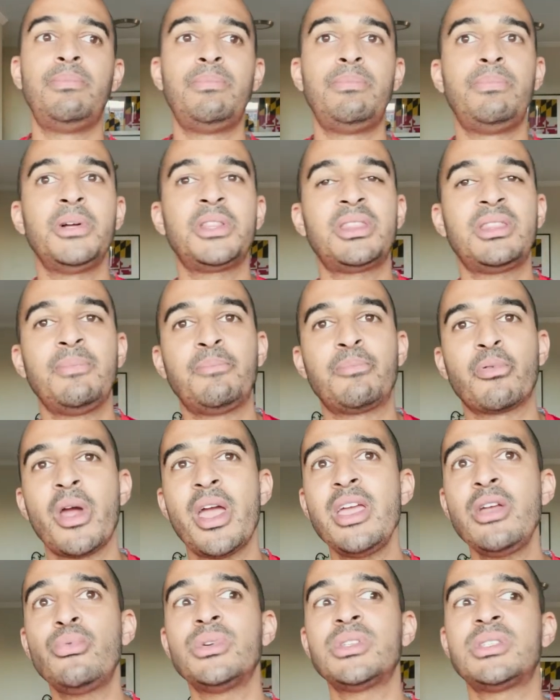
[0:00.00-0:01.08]
but the
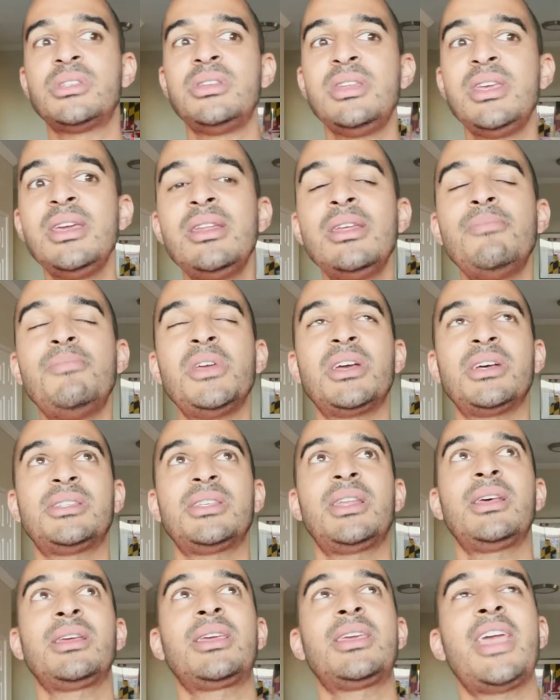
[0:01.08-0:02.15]
break was needed because
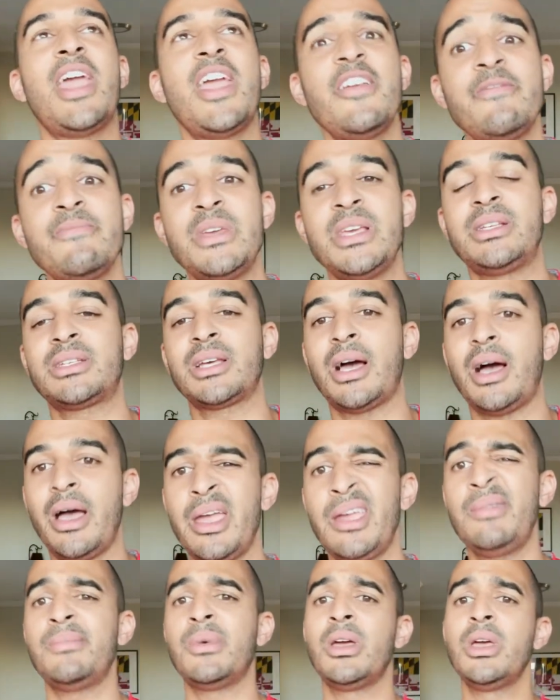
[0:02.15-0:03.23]
it gave me
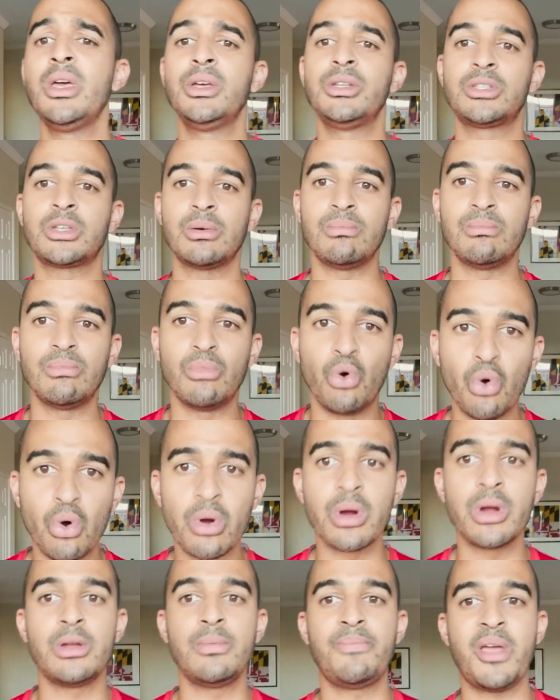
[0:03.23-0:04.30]
time to
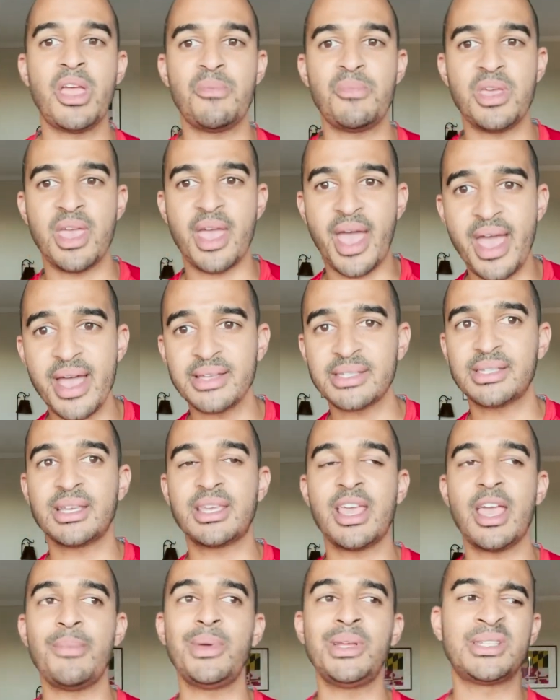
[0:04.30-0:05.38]
mourn baby S. It
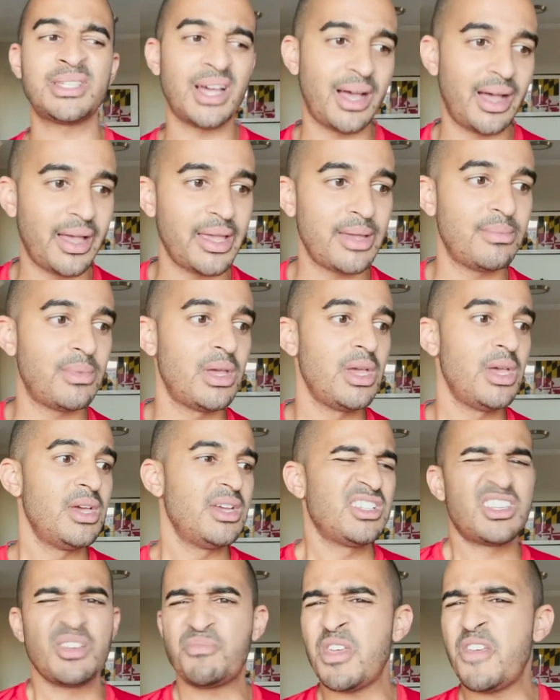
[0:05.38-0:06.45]
gave me time
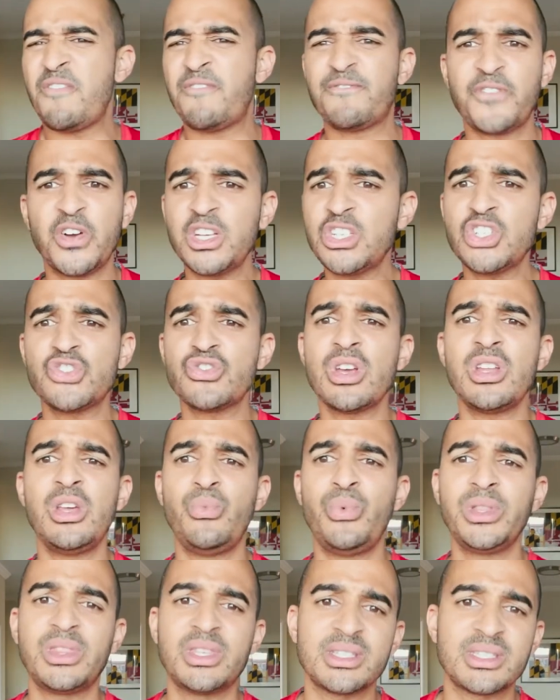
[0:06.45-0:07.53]
to be frustrated
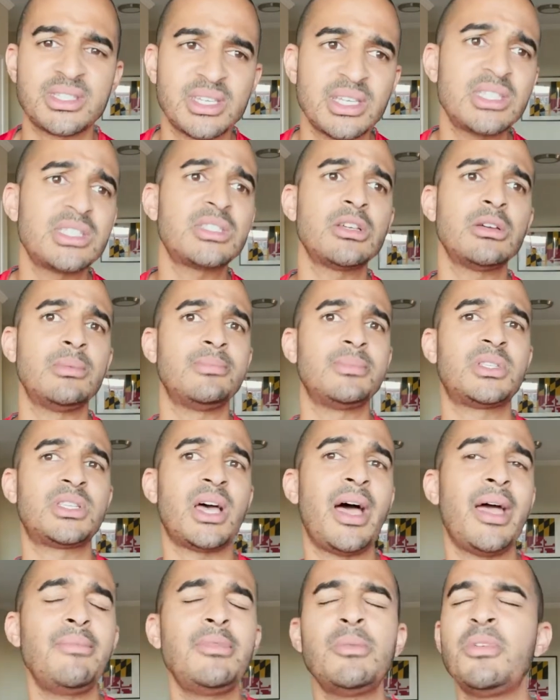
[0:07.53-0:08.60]
with the system,
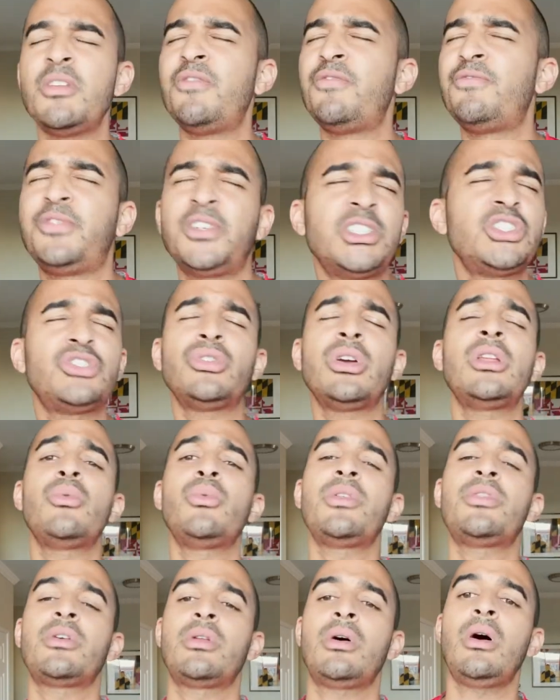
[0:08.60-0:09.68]
time to be frustrated
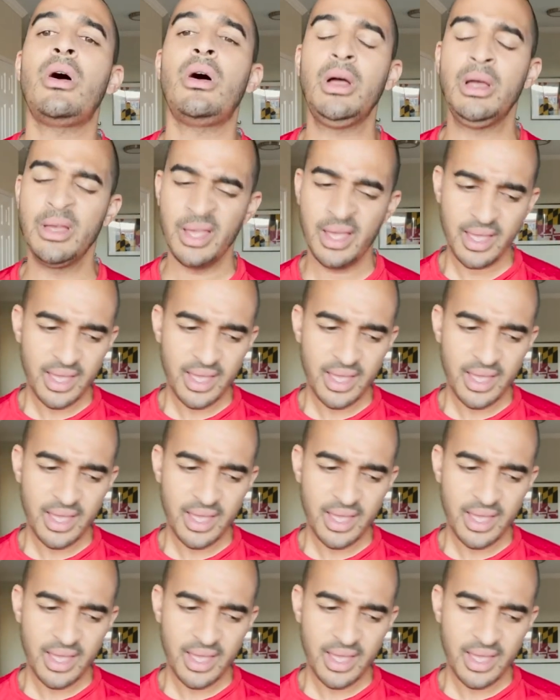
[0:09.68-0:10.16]
with it all.